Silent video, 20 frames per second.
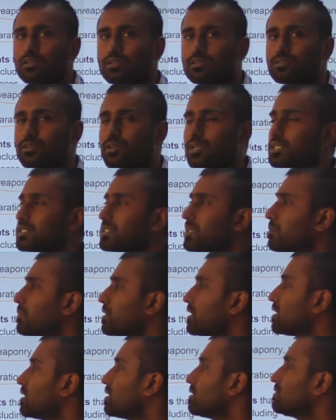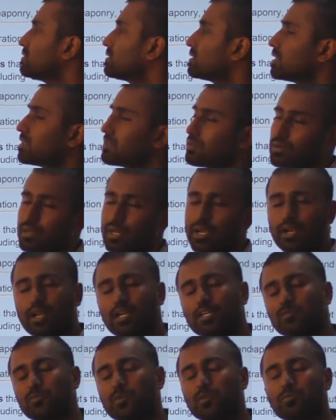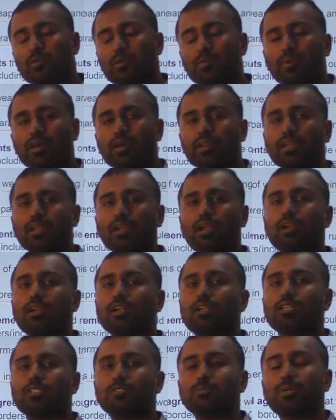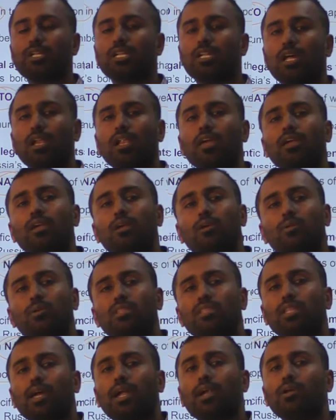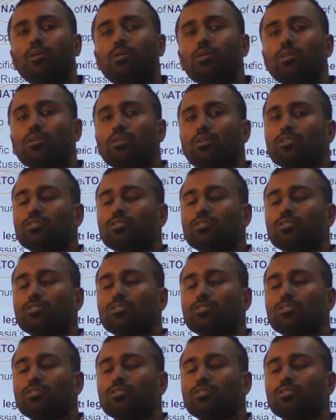So Russia believes that Ukraine has been preparing and it has been allying with NATO